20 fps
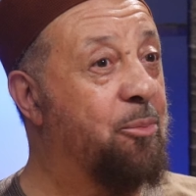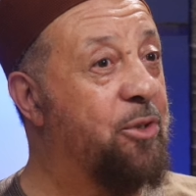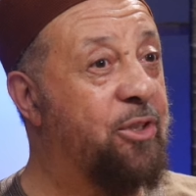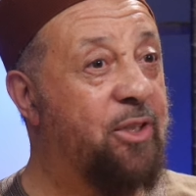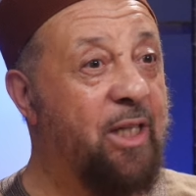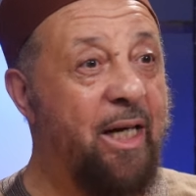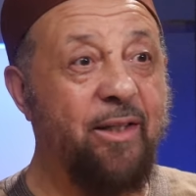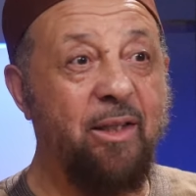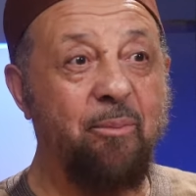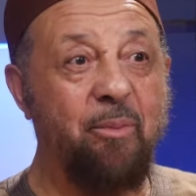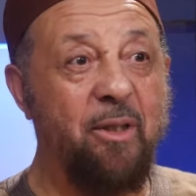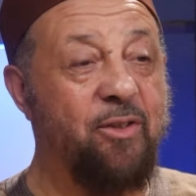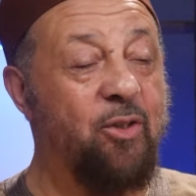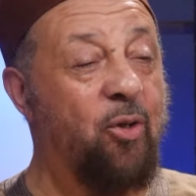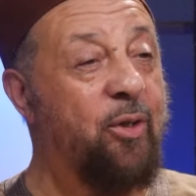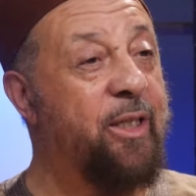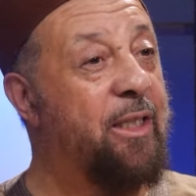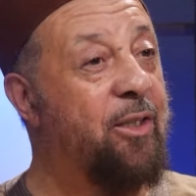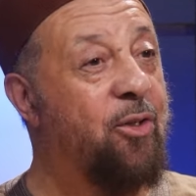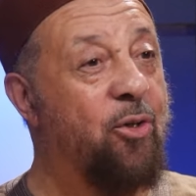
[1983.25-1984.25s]
Mustariba.
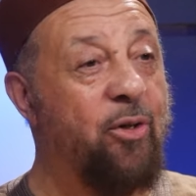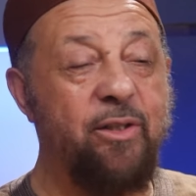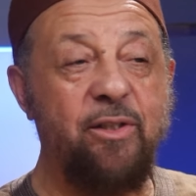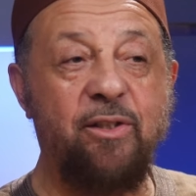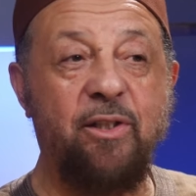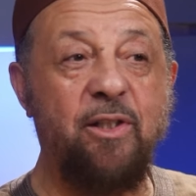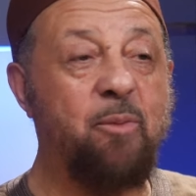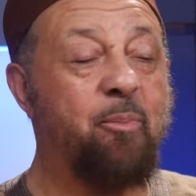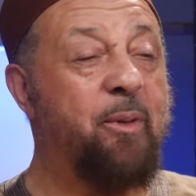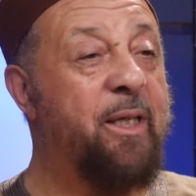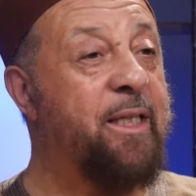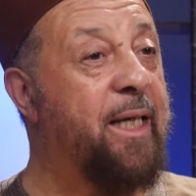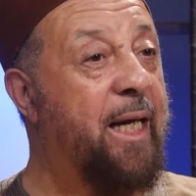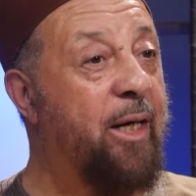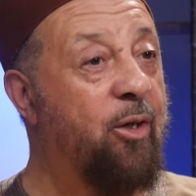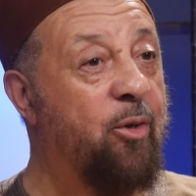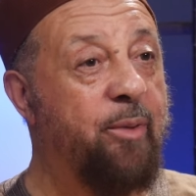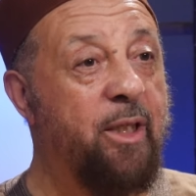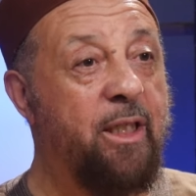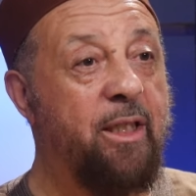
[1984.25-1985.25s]
So he learns to speak
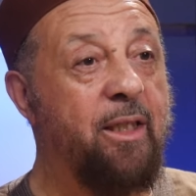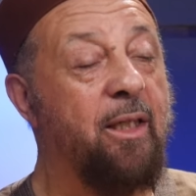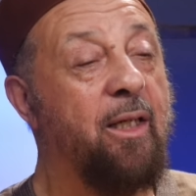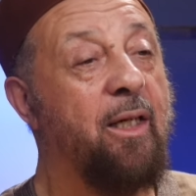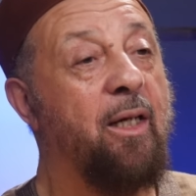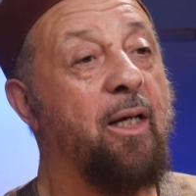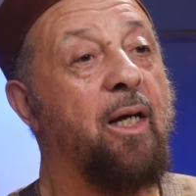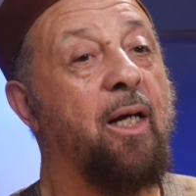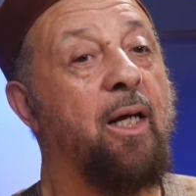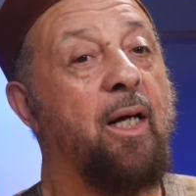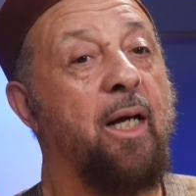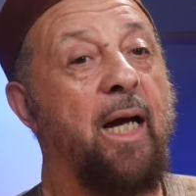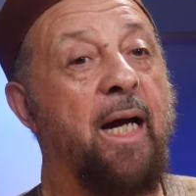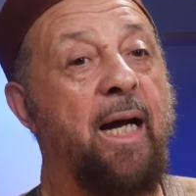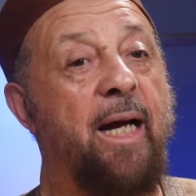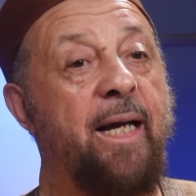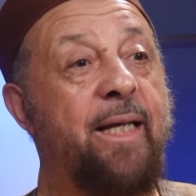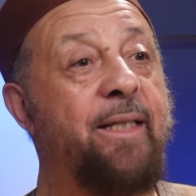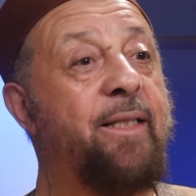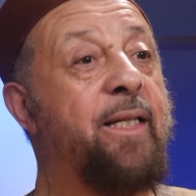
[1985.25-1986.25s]
Arabic.
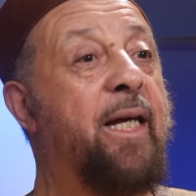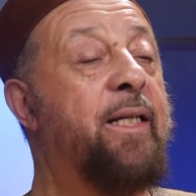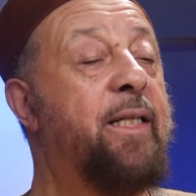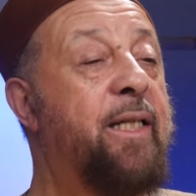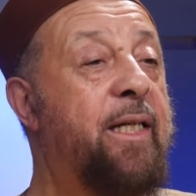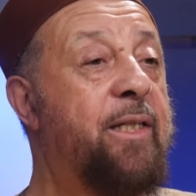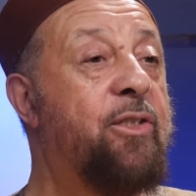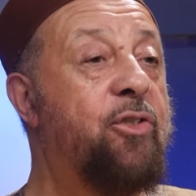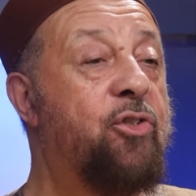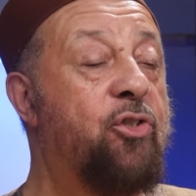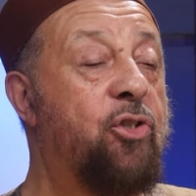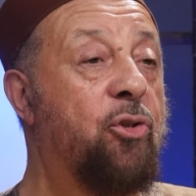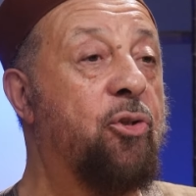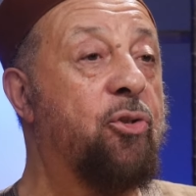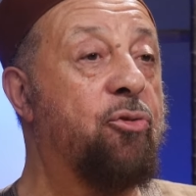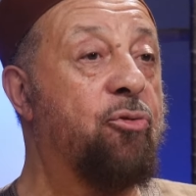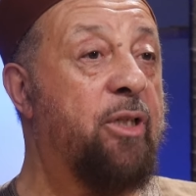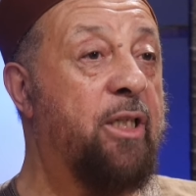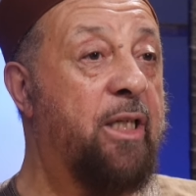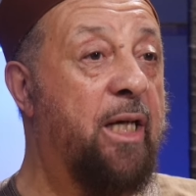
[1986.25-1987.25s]
And then his
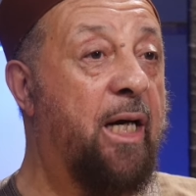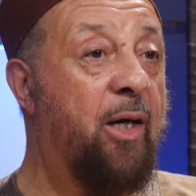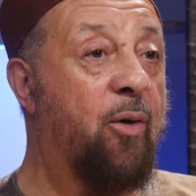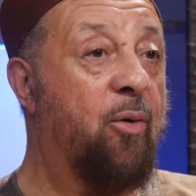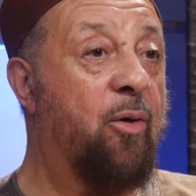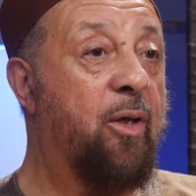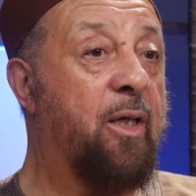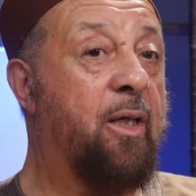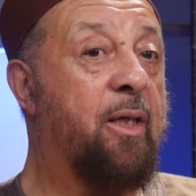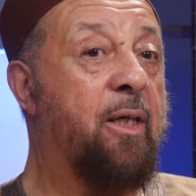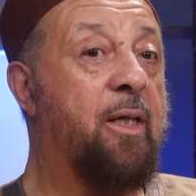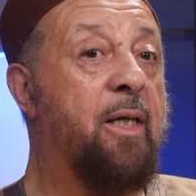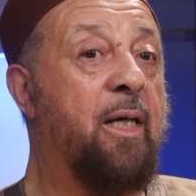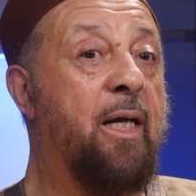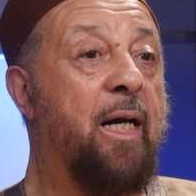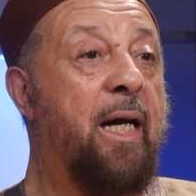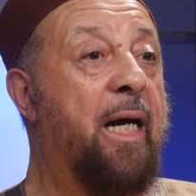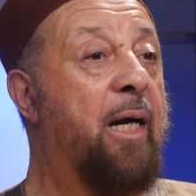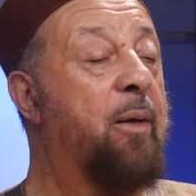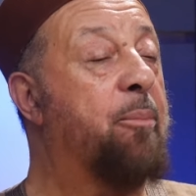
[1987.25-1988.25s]
children now
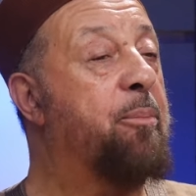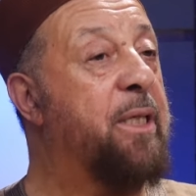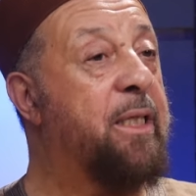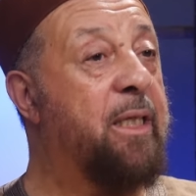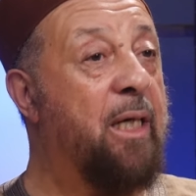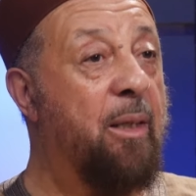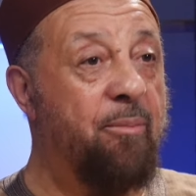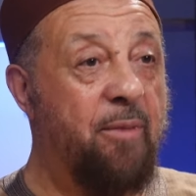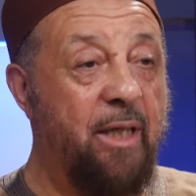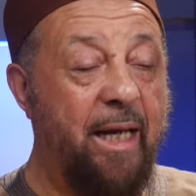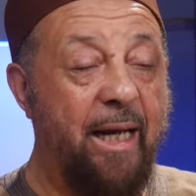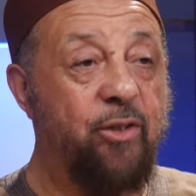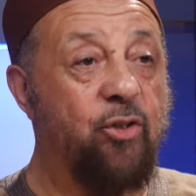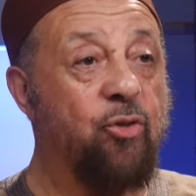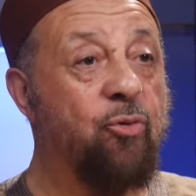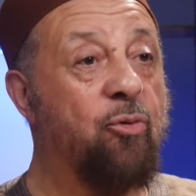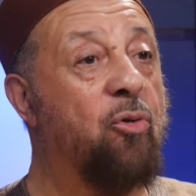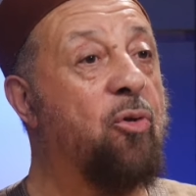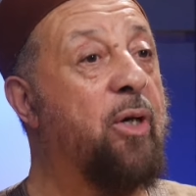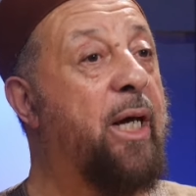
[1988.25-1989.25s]
become
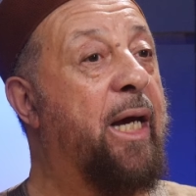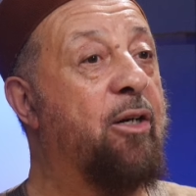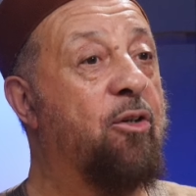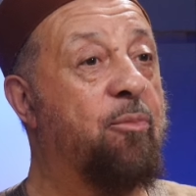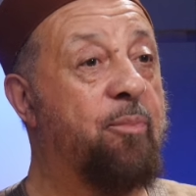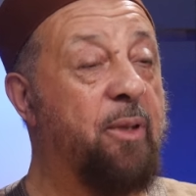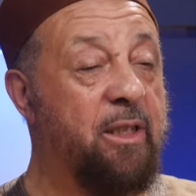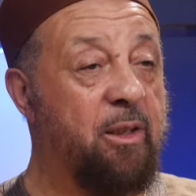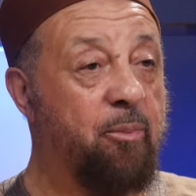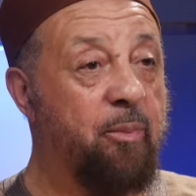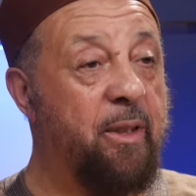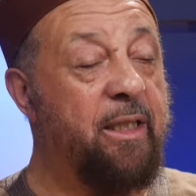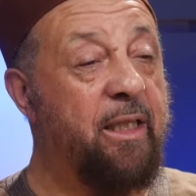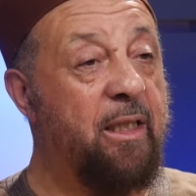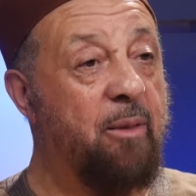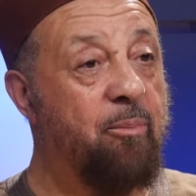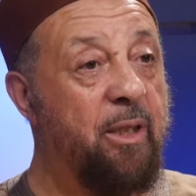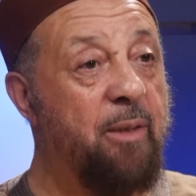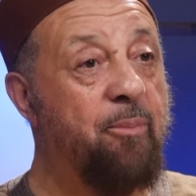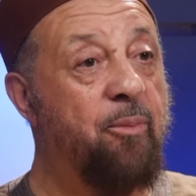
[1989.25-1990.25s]
natural Arabic
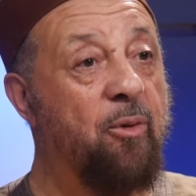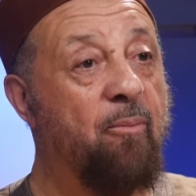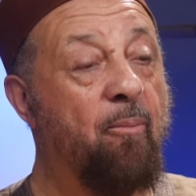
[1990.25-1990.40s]
speaking people.